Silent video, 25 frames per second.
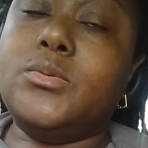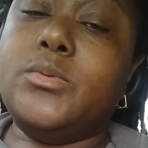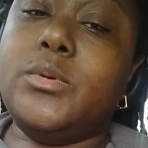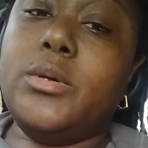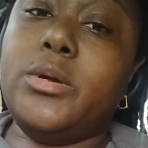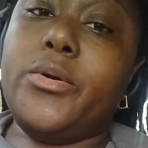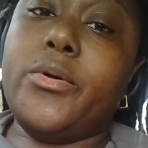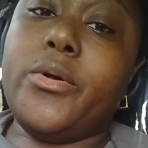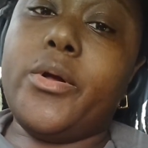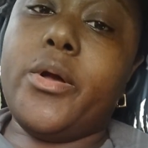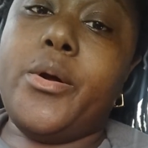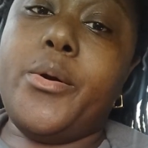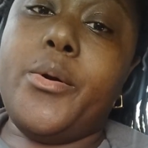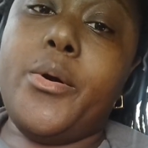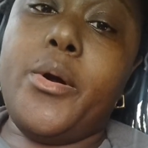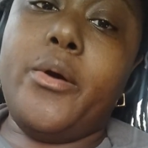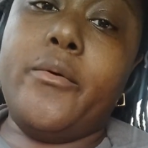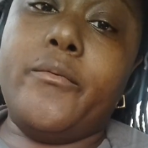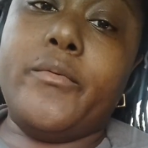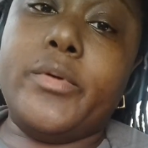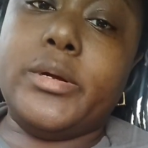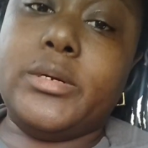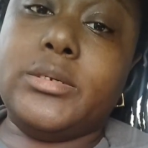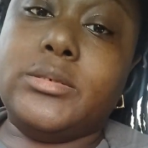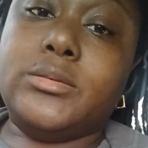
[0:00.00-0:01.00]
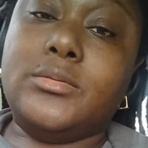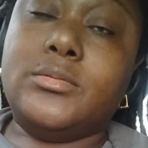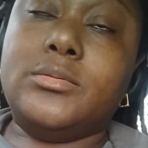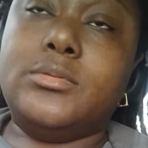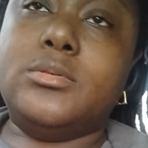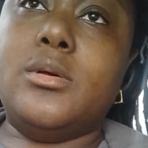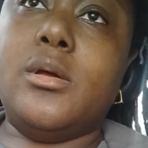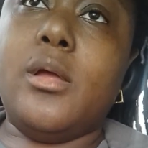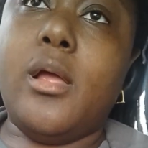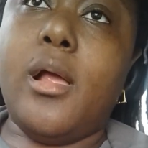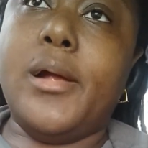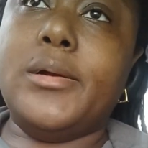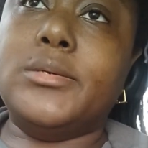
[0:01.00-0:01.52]
going to go over
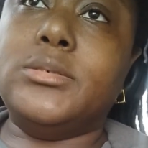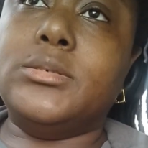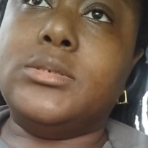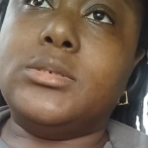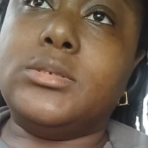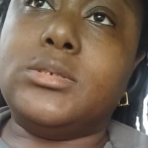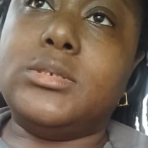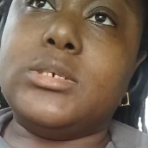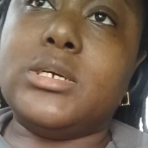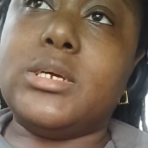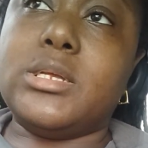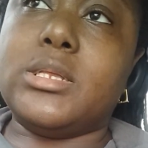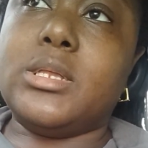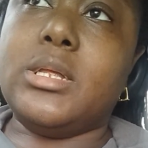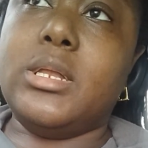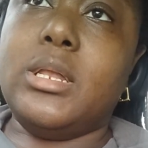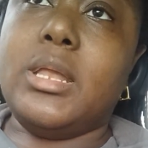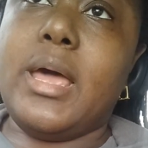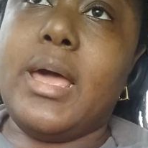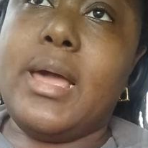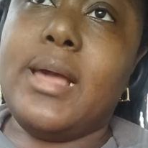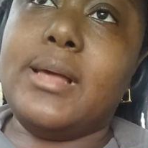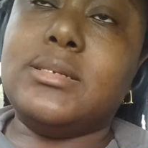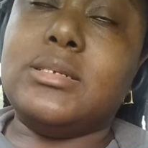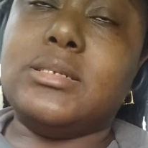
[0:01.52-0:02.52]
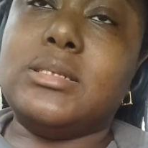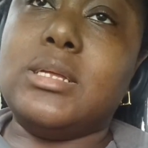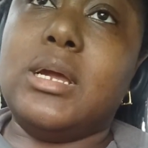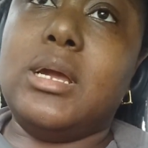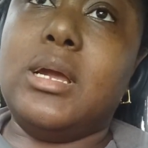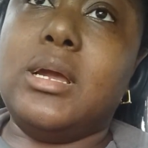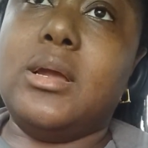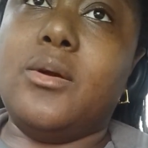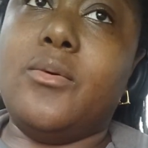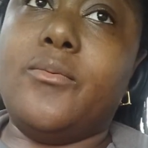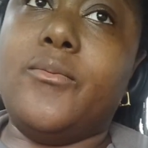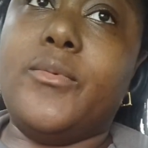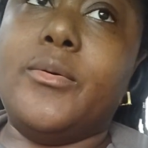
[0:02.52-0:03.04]
to get the last
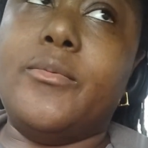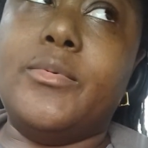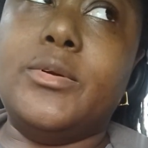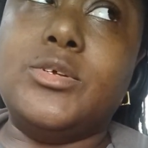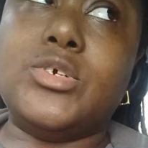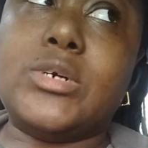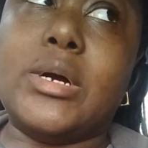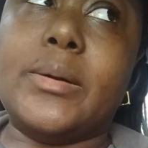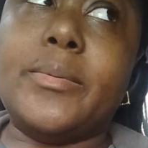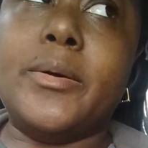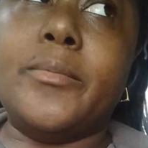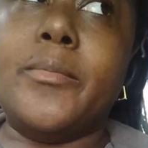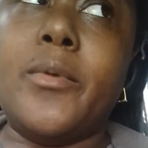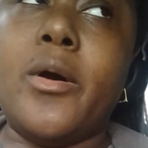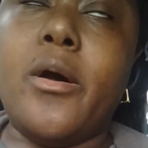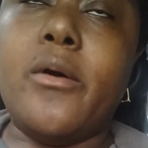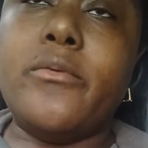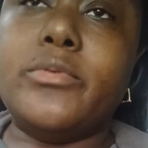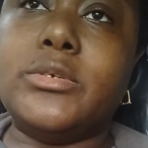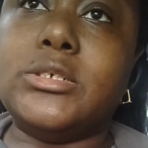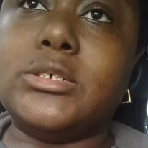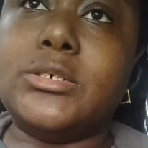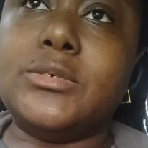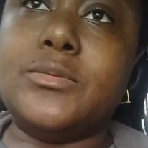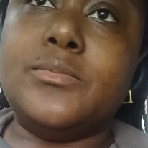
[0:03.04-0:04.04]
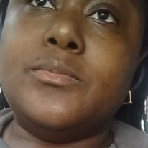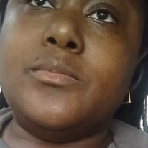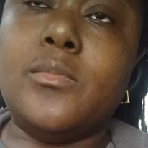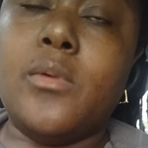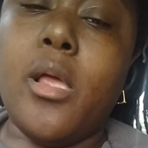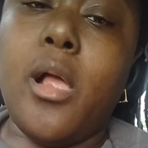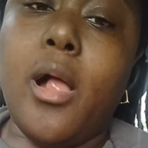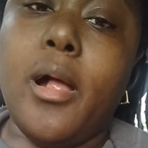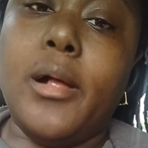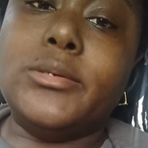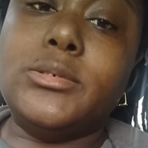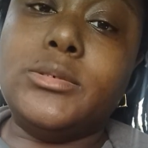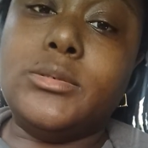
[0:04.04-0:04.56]
thing when we drop them off. So
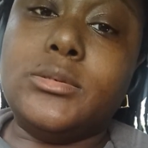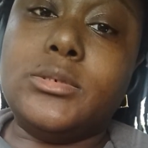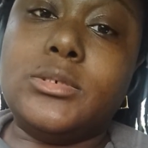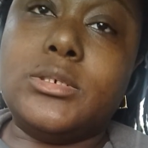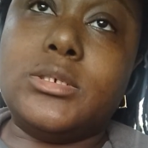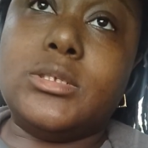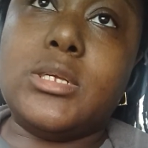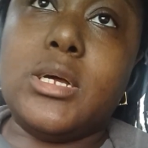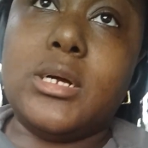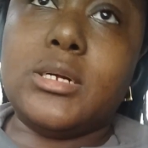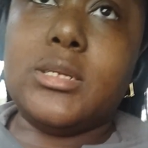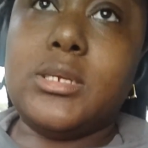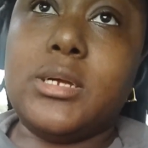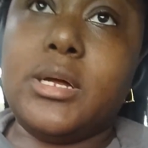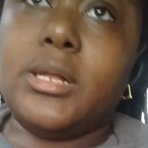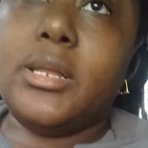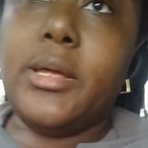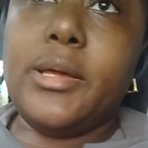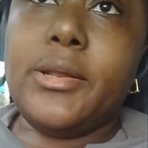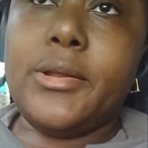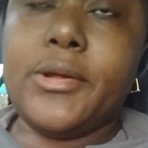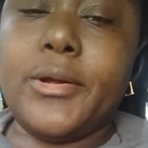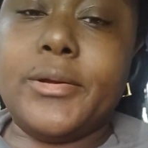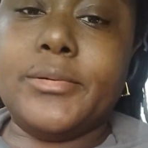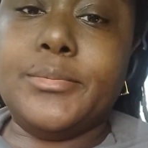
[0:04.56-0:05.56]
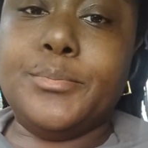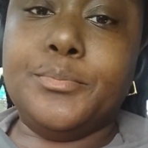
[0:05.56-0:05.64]
I'll talk to y'all later.